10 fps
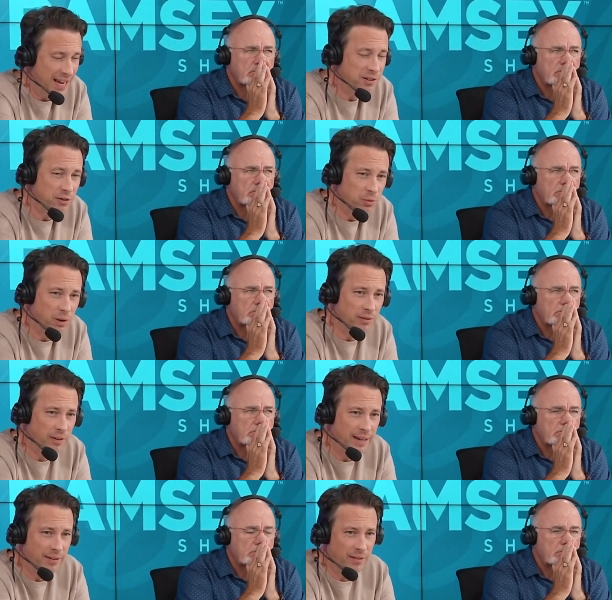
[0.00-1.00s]
Speaker 1: got your twelve
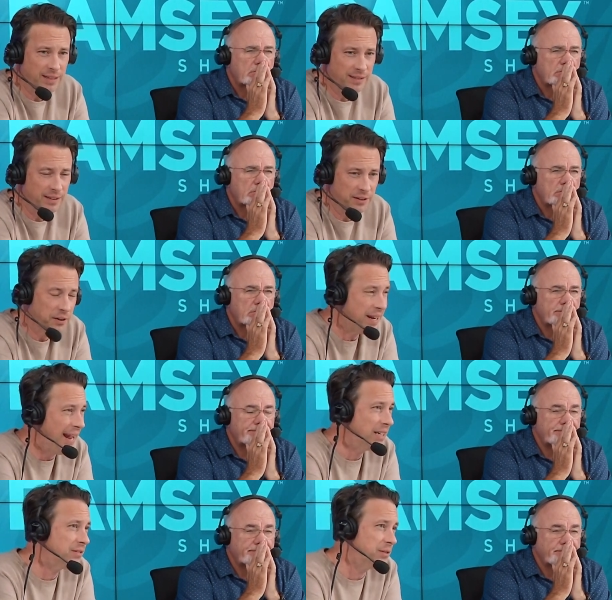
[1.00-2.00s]
grand right there, and you're
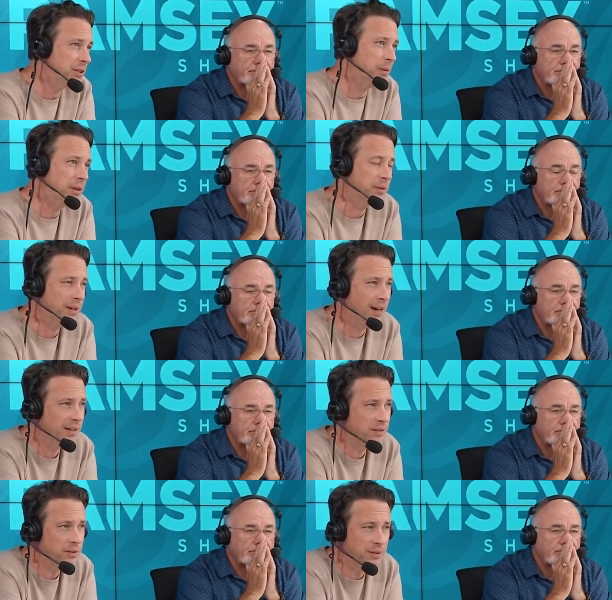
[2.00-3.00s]
cash flowing your way through
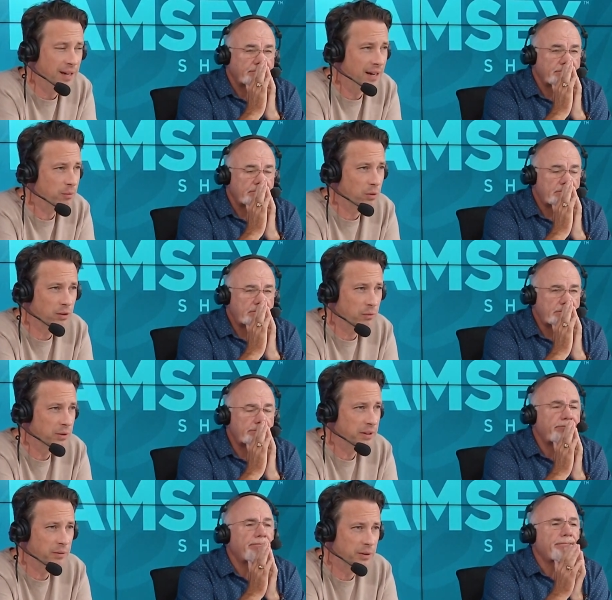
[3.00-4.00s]
college. So, yeah, I'd work
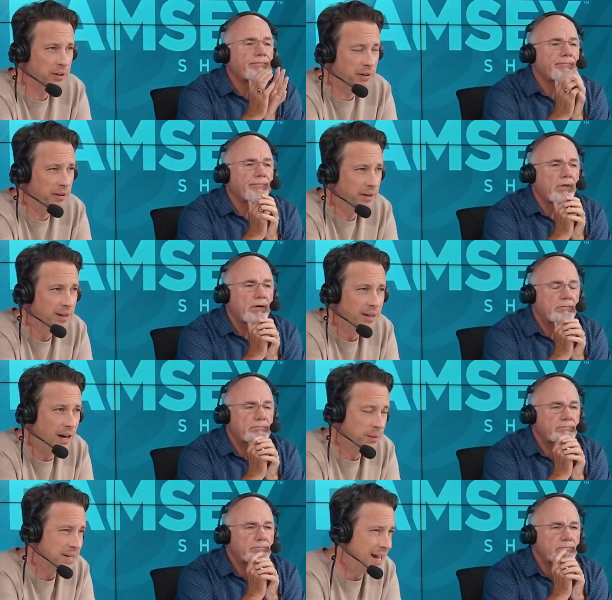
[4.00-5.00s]
really, really hard.
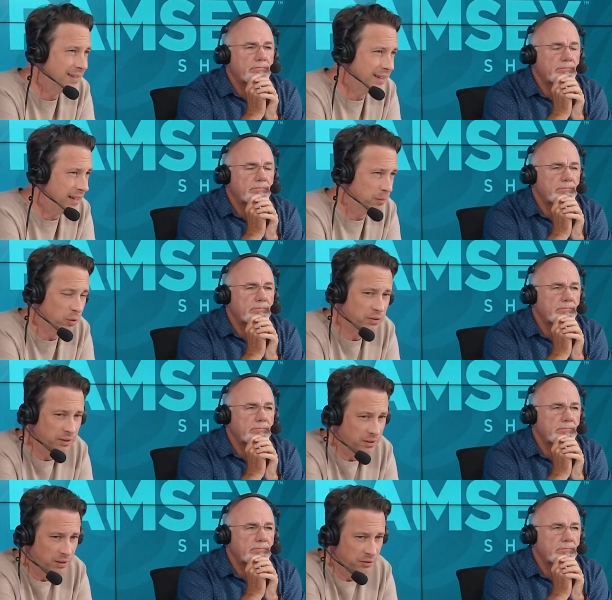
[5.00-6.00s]
I would not take any more
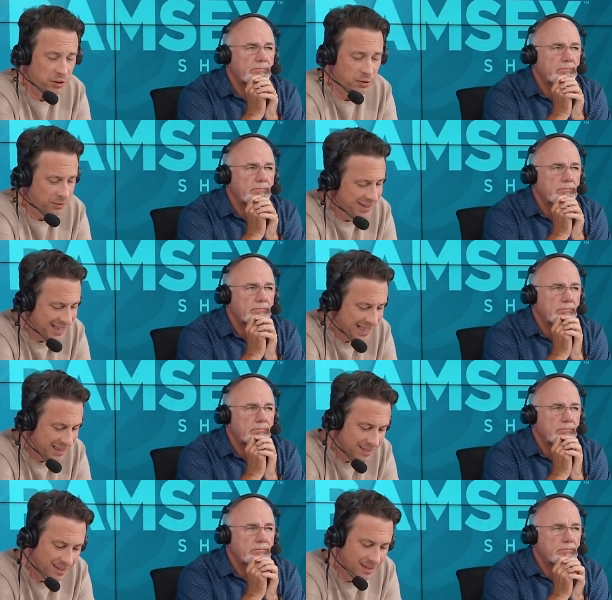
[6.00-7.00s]
student loans. You don't need
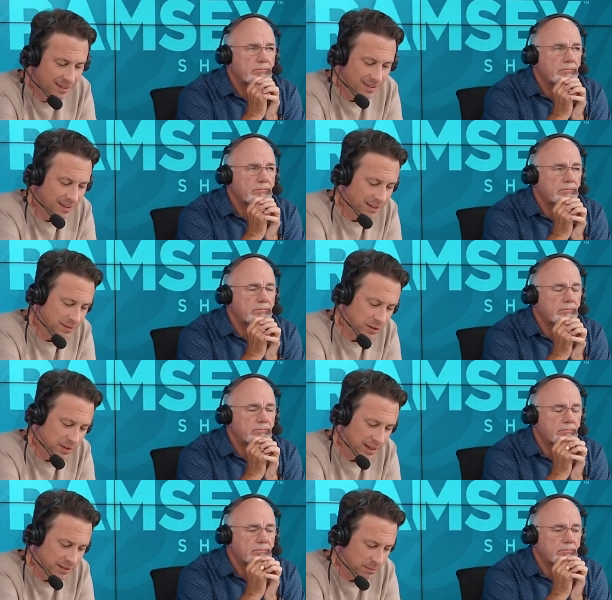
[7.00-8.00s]
it. Uh, you've
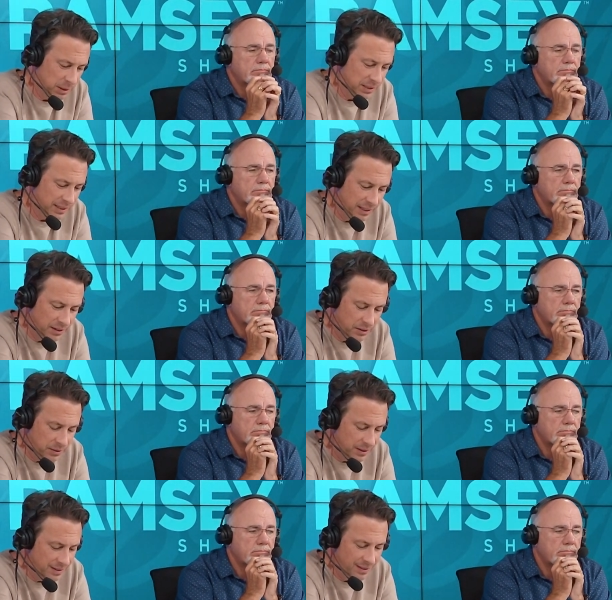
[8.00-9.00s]
got the ability to
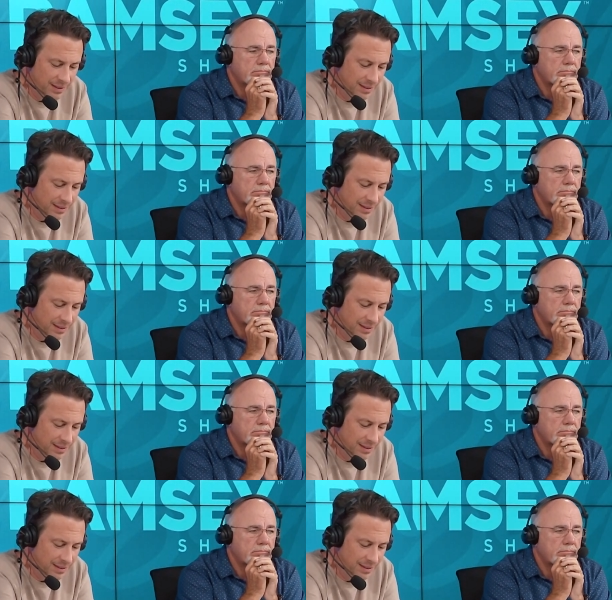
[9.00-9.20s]
do it.